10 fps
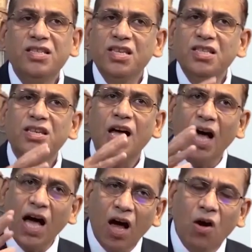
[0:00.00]
this is
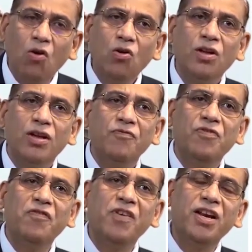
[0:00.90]
how
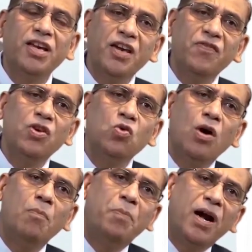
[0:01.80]
we will give
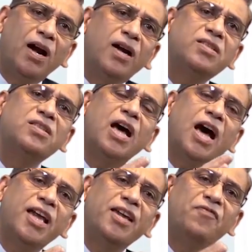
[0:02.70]
you a bird's
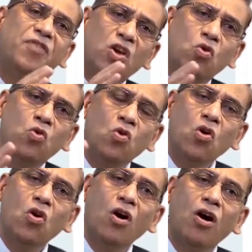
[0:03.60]
eye
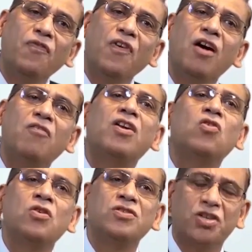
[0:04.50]
view of our
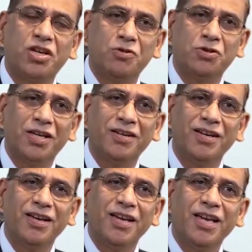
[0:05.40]

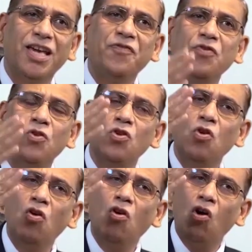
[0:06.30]
constitution. If you
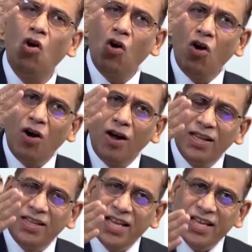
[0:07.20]
know
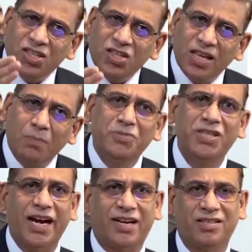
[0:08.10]
all these
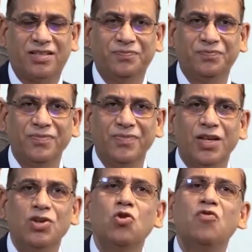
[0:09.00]
subjects,
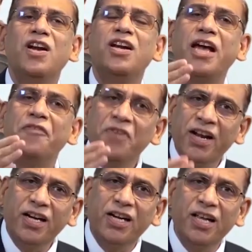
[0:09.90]
you will
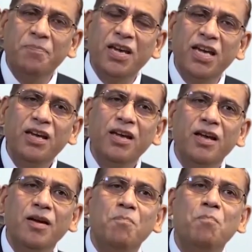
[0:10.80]
definitely be
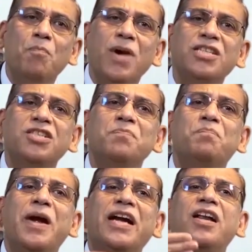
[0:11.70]
much
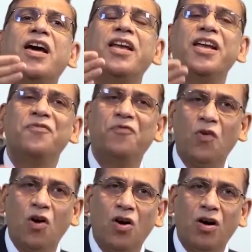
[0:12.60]
better
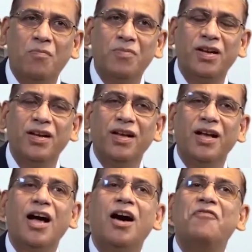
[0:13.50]
informed,
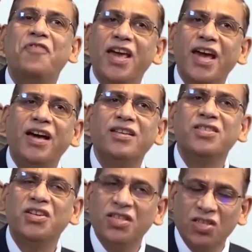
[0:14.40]
aware
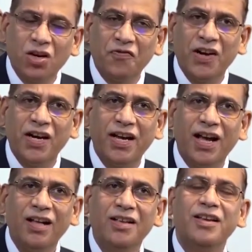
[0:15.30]
citizen of
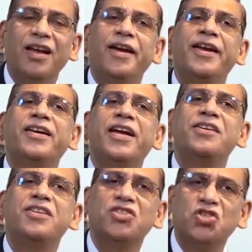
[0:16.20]
India and
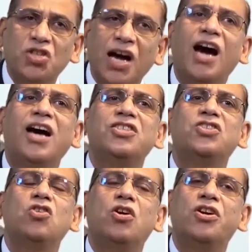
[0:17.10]
can discharge
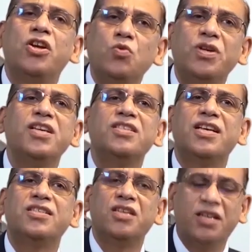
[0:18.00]
your duties
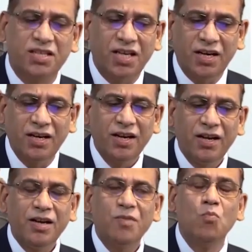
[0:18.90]
as citizen
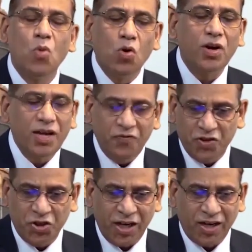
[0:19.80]
more
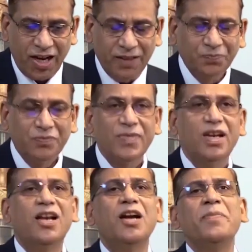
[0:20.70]
efficiently.
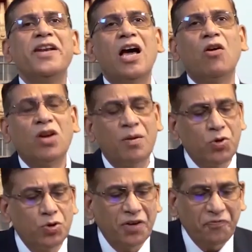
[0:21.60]
Let me now
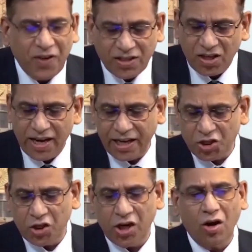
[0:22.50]
come to the first
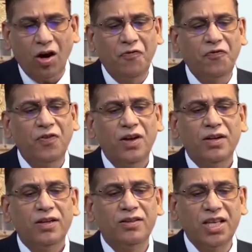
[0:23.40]
lecture of
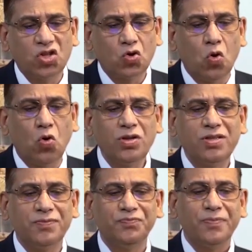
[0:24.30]
this
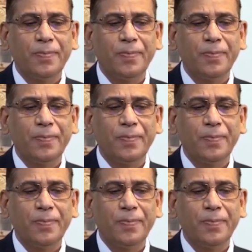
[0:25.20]
course.